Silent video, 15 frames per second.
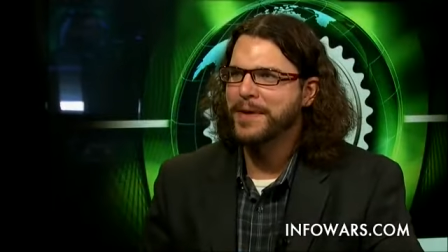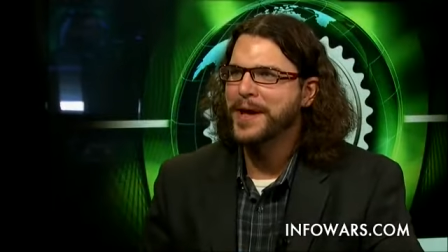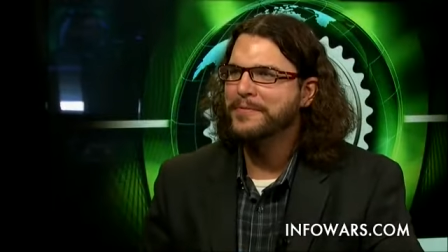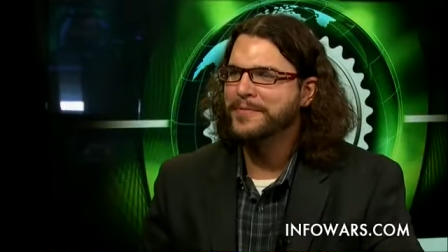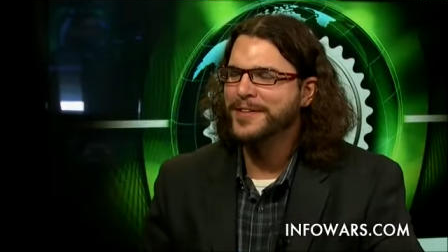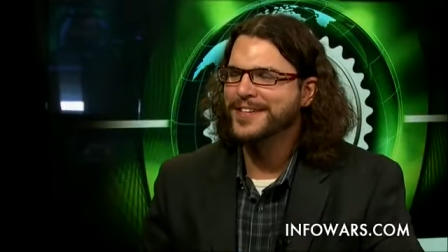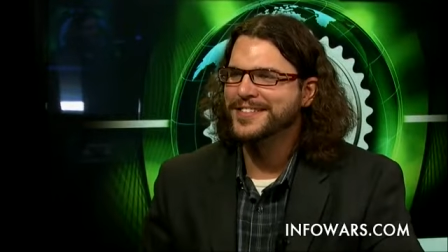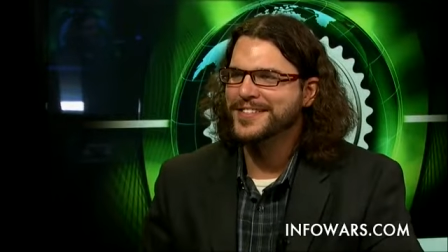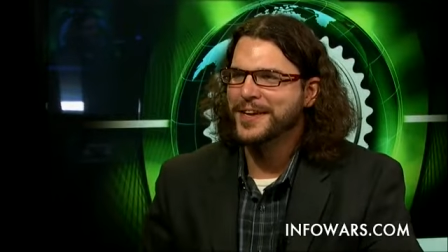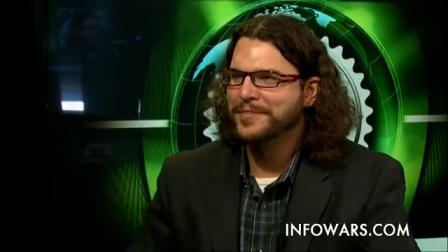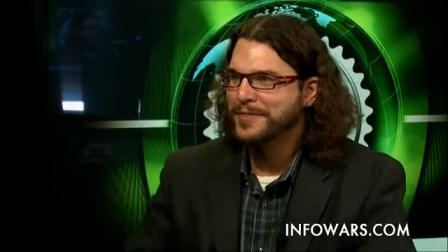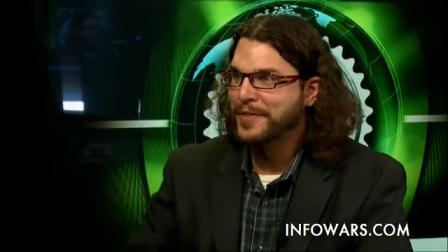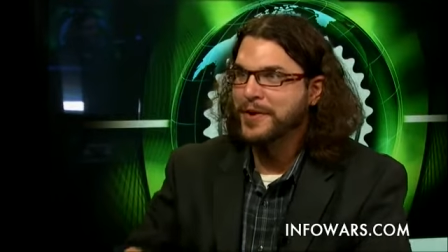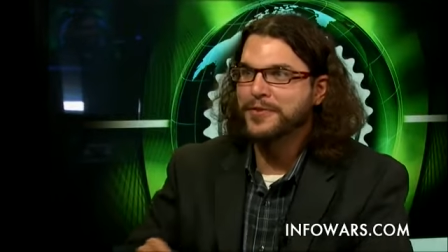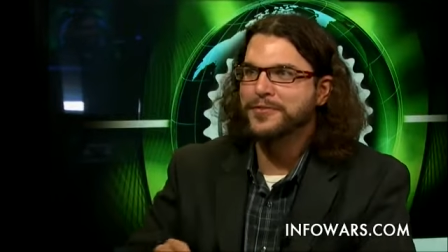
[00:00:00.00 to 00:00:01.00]
pay for this stuff.
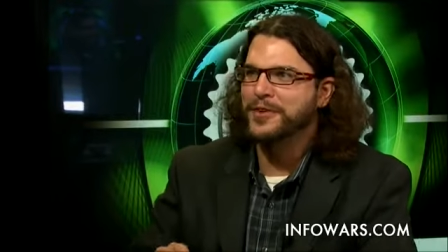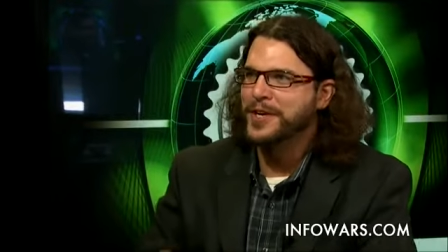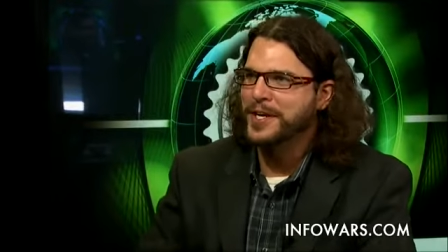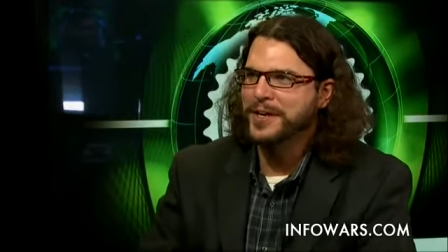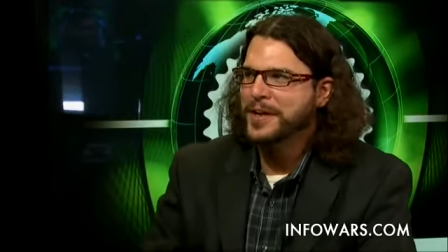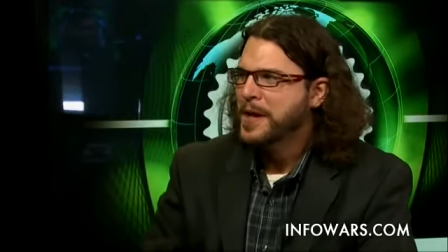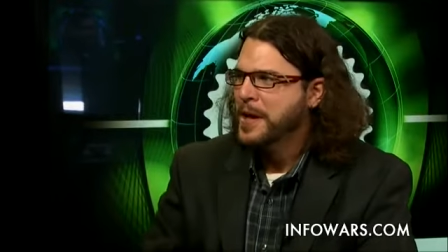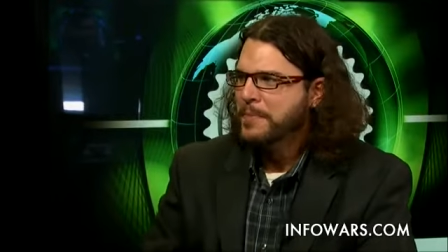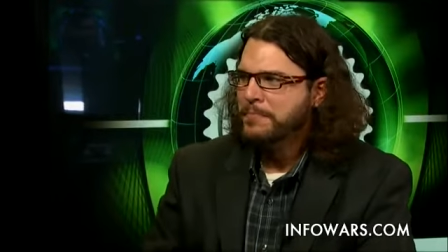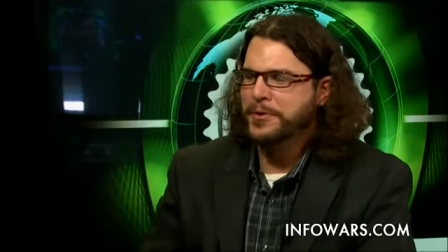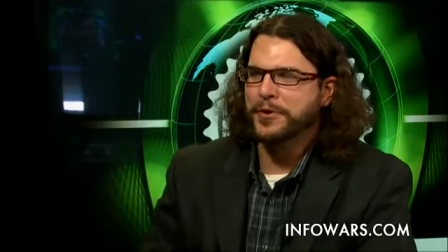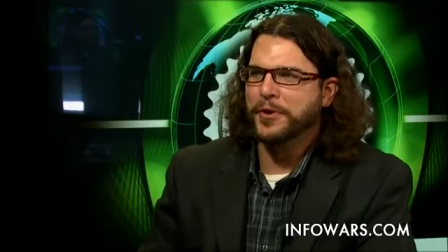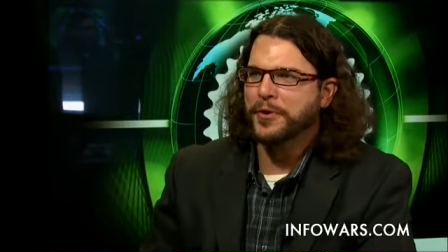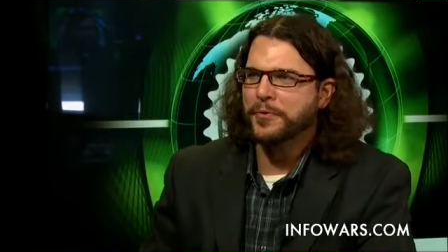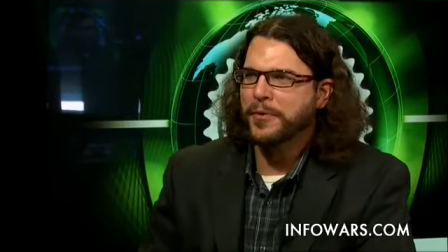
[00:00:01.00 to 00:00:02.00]
So they're drinking
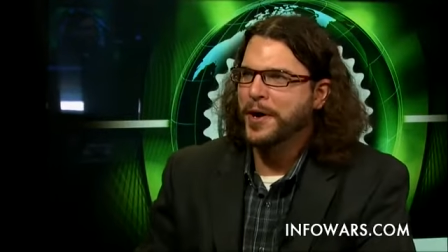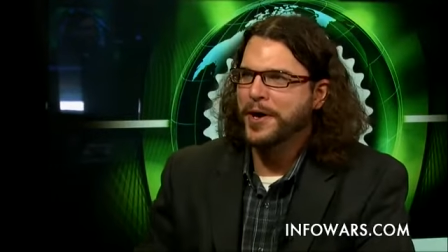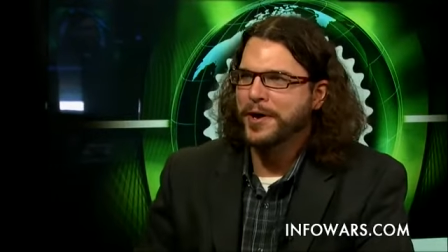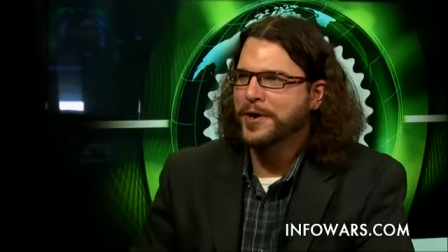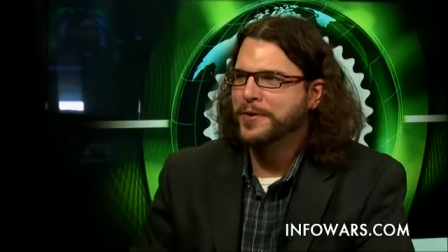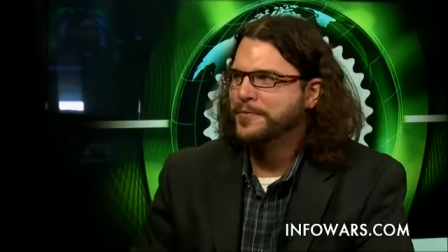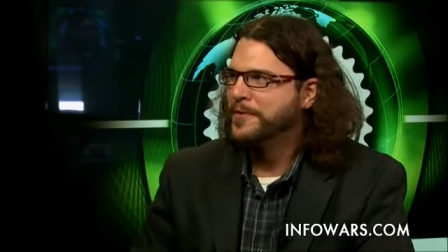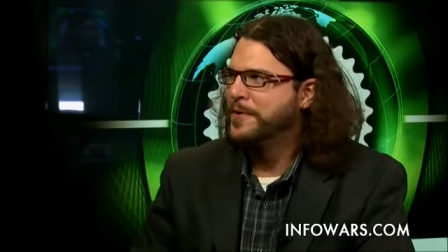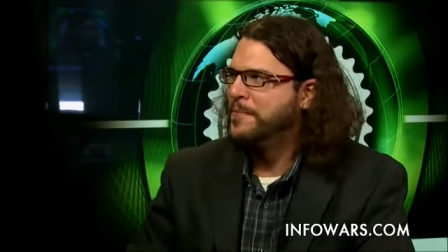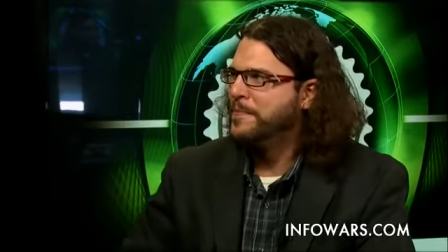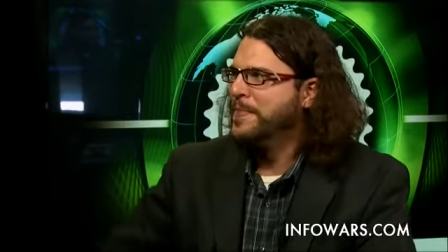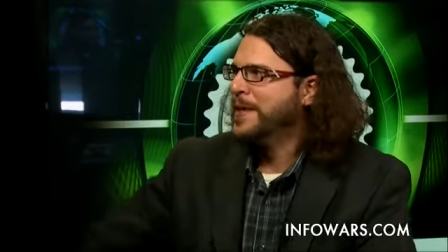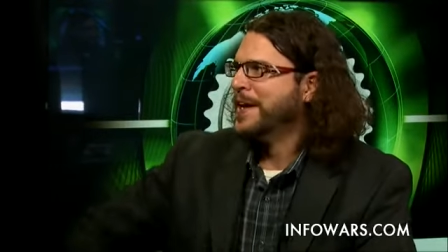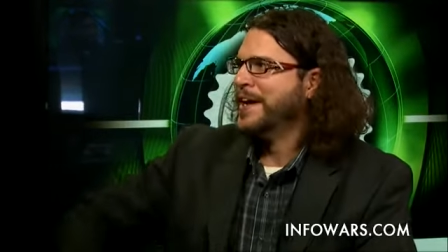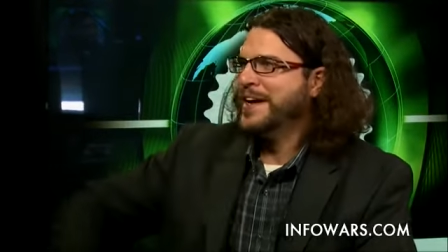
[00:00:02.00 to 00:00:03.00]
pure water
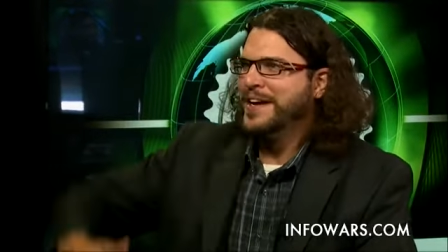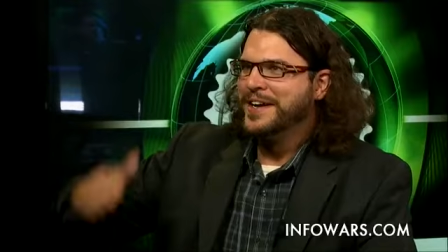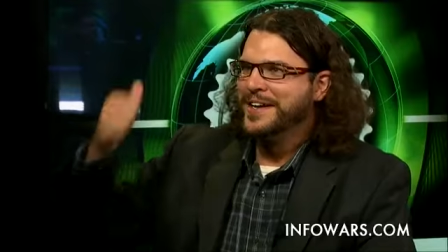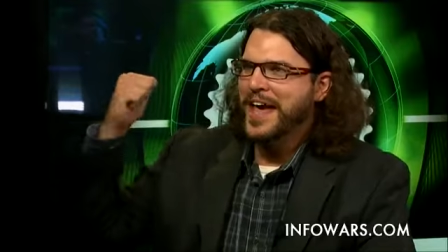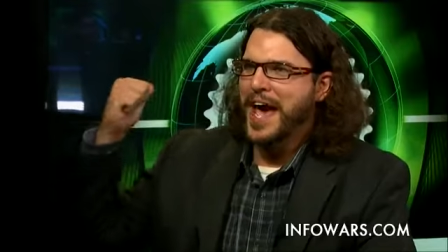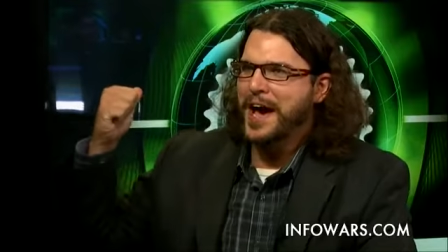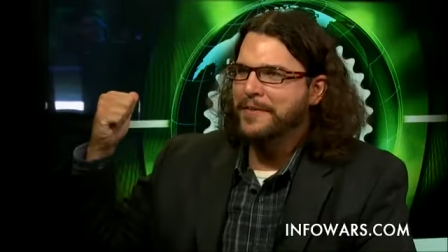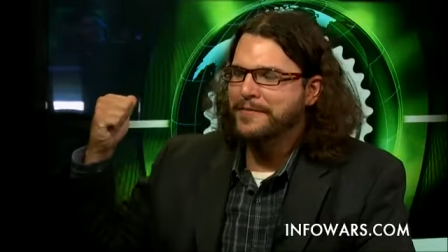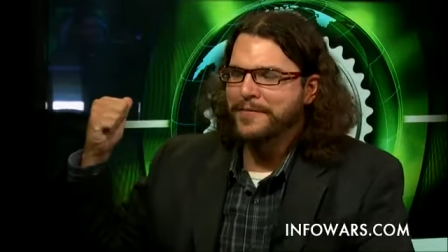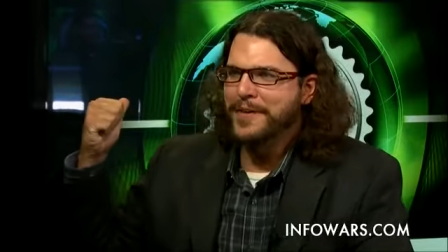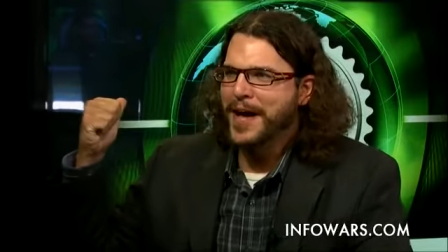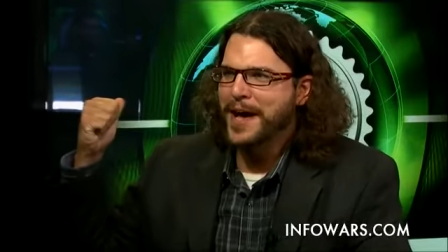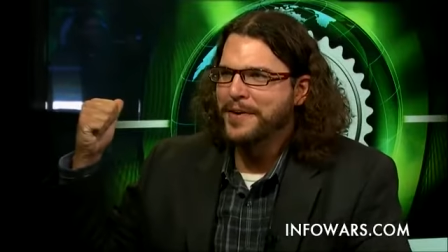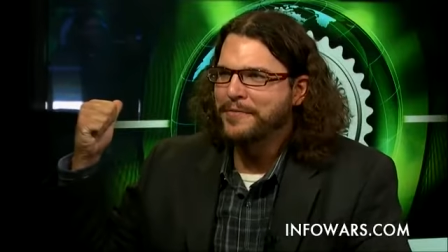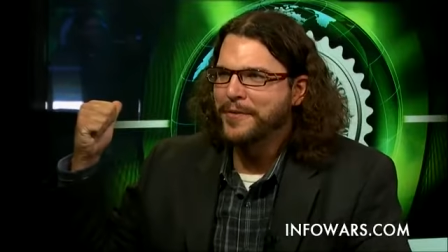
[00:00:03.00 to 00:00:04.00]
from half
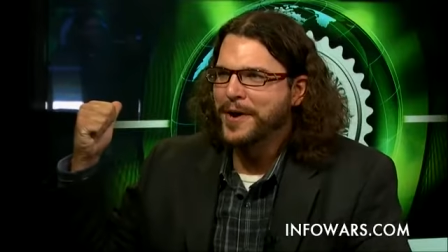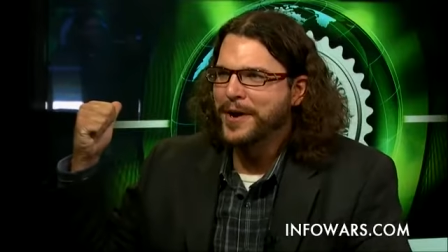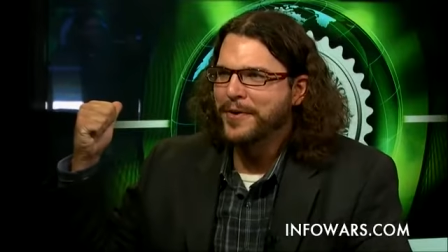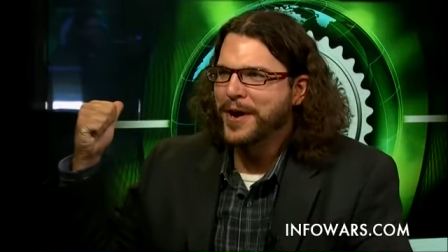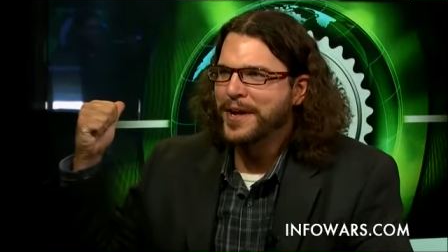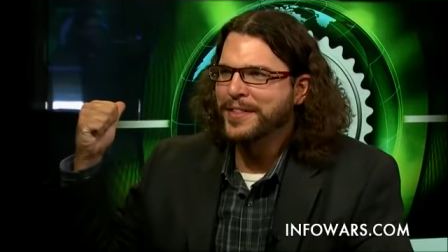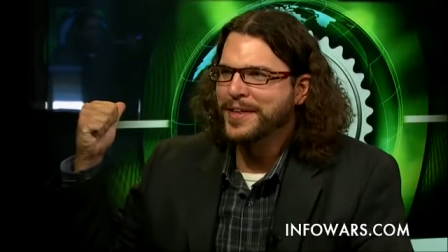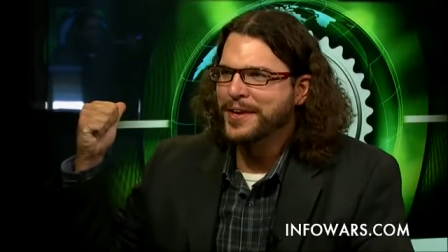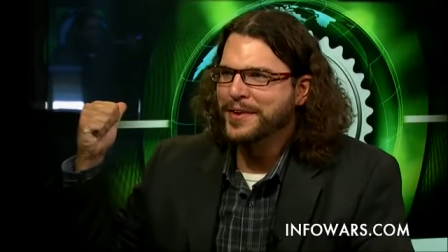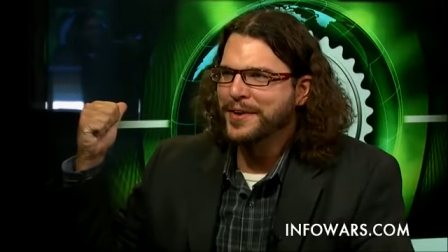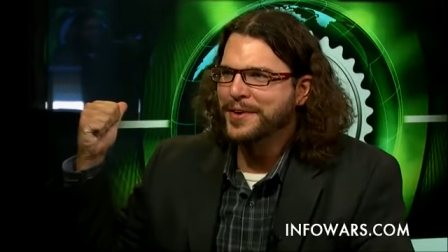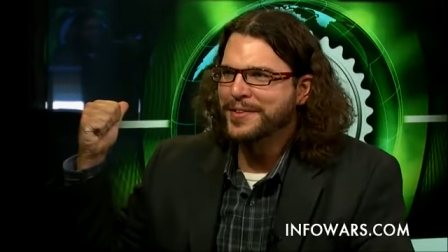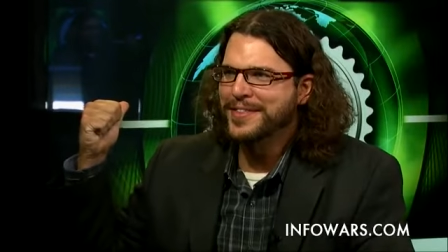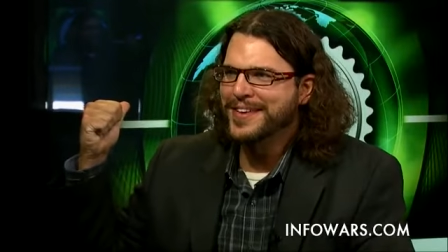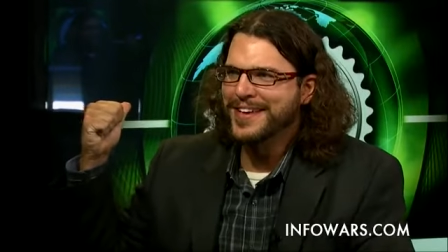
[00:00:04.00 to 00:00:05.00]
halfway around the earth,